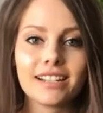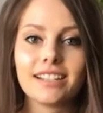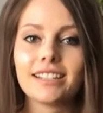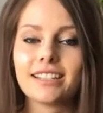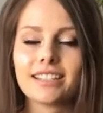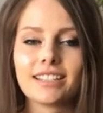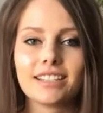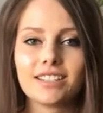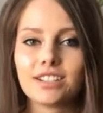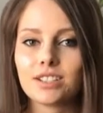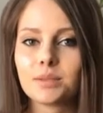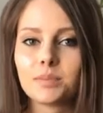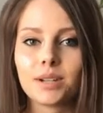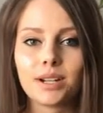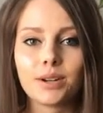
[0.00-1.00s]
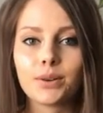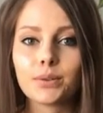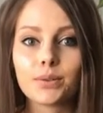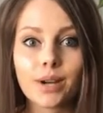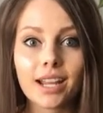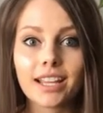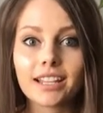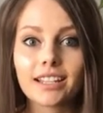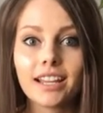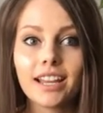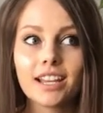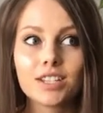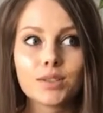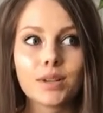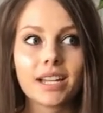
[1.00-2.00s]
This has just been great,
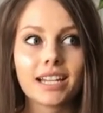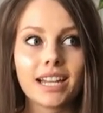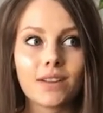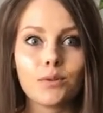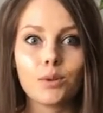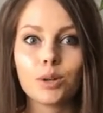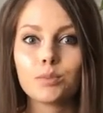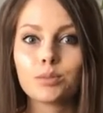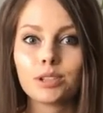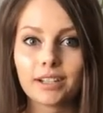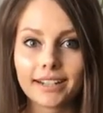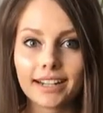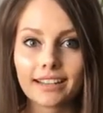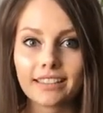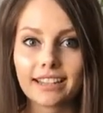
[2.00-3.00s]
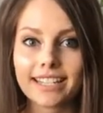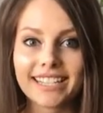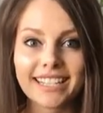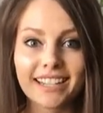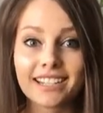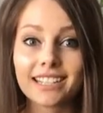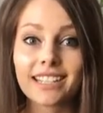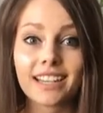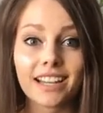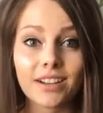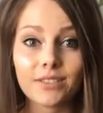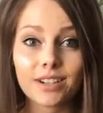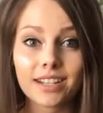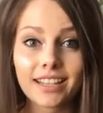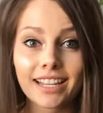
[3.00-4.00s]
so I can have one product that does
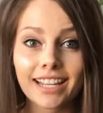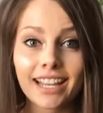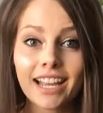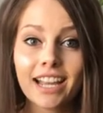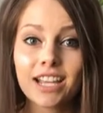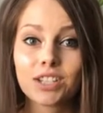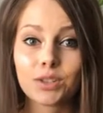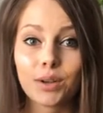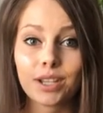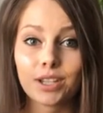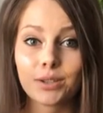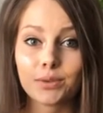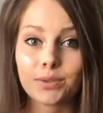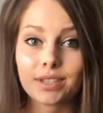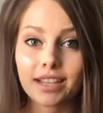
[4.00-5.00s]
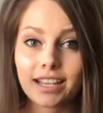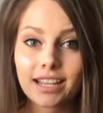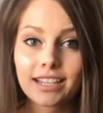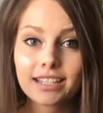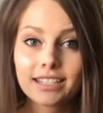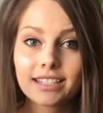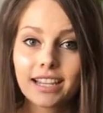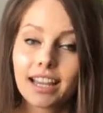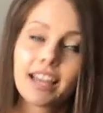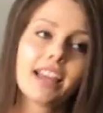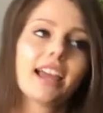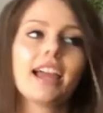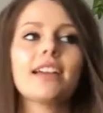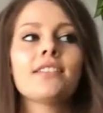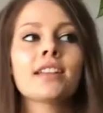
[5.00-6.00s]
everything. So I use this,
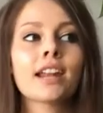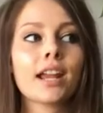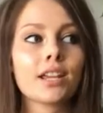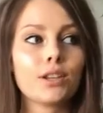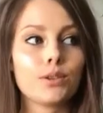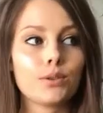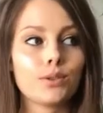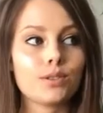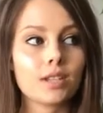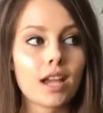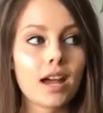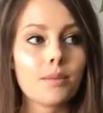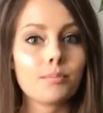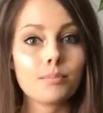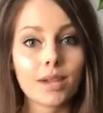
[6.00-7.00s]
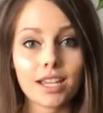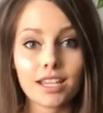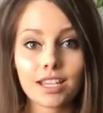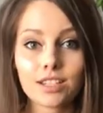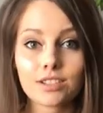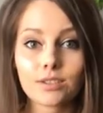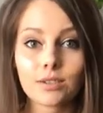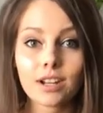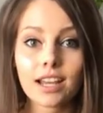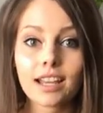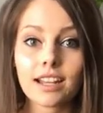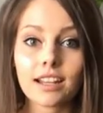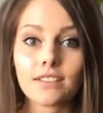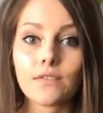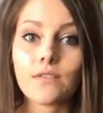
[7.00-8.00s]
and then I use baking soda
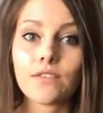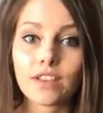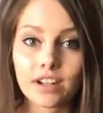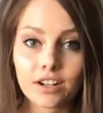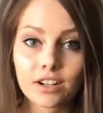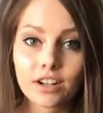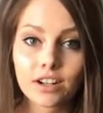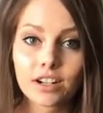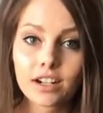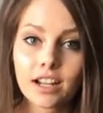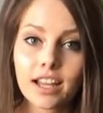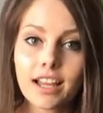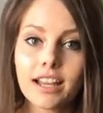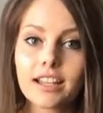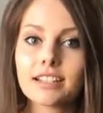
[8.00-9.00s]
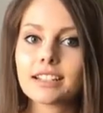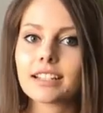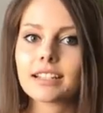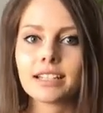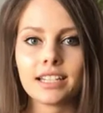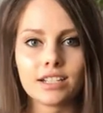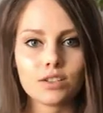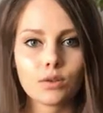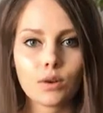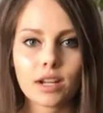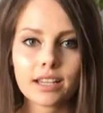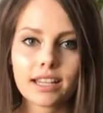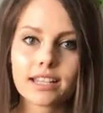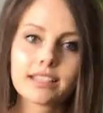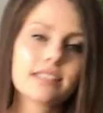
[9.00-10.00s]
and vinegar to clean
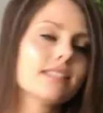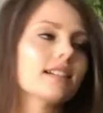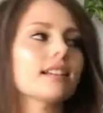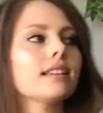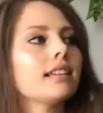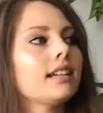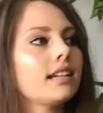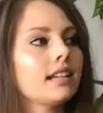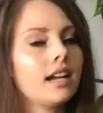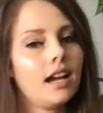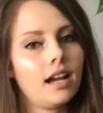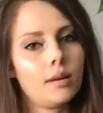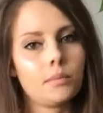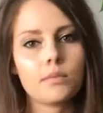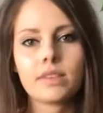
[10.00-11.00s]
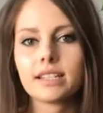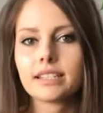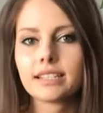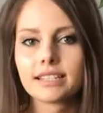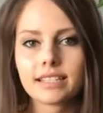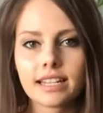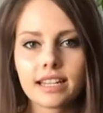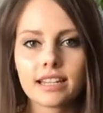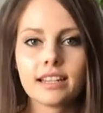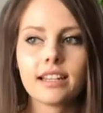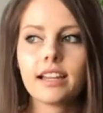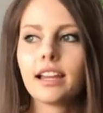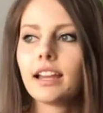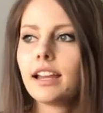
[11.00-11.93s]
toilets, to clean the sink.